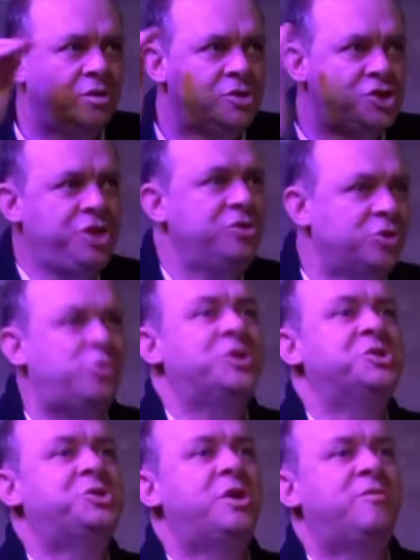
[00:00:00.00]
shield
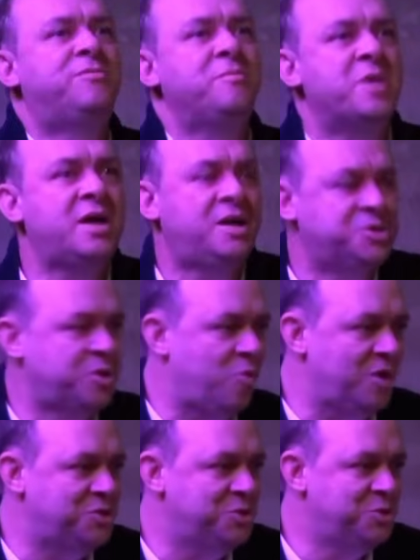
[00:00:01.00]
oneself from the
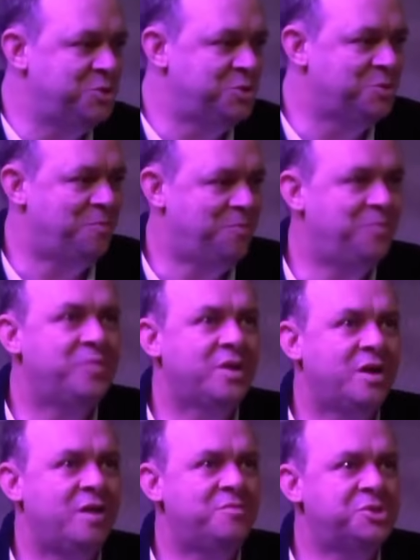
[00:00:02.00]
consequences
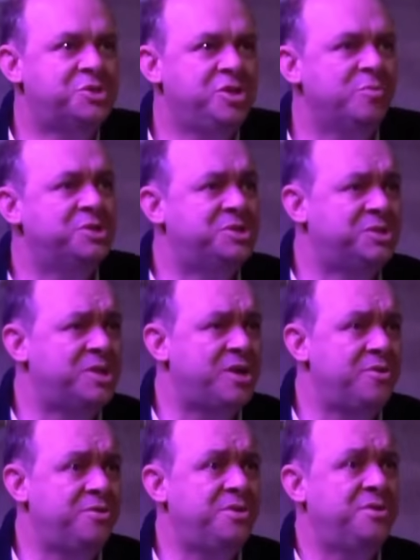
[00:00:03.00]
of this
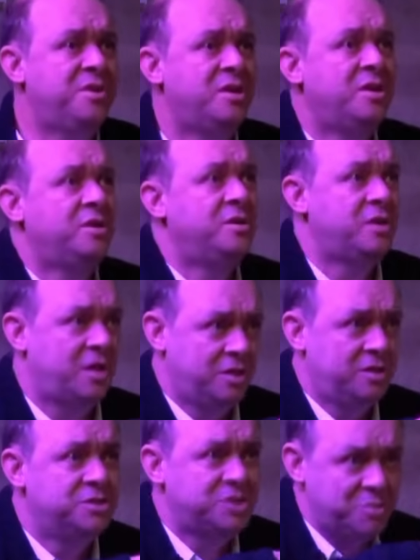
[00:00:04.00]
human-centered
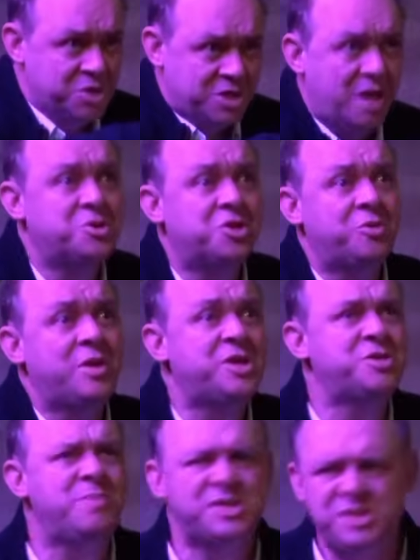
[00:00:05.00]
subject-object
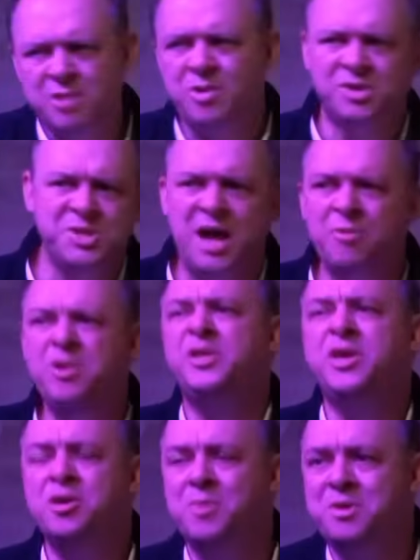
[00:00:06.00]
relation by saying, well, it's not
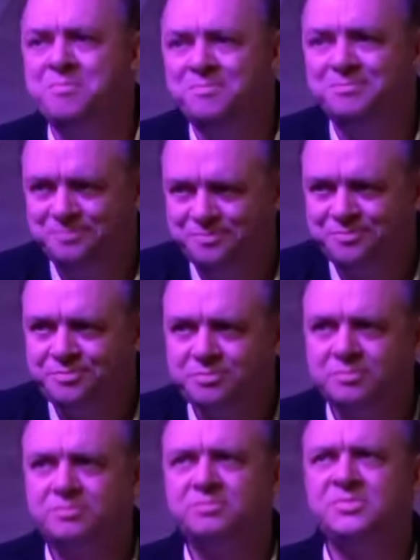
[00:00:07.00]
really human.
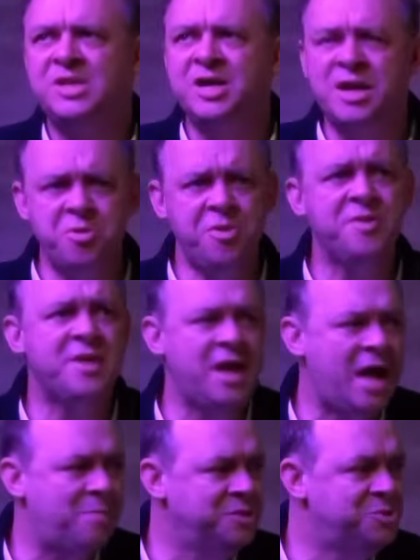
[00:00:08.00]
Another thing that
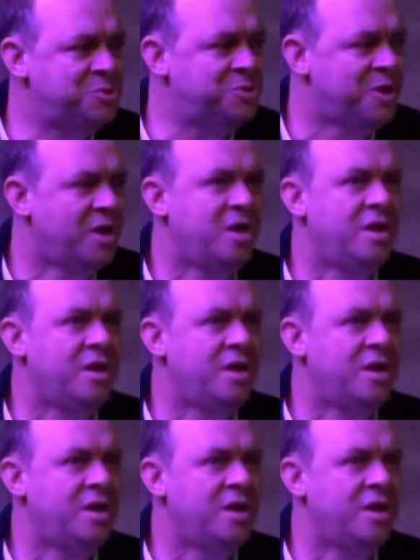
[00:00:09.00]
happens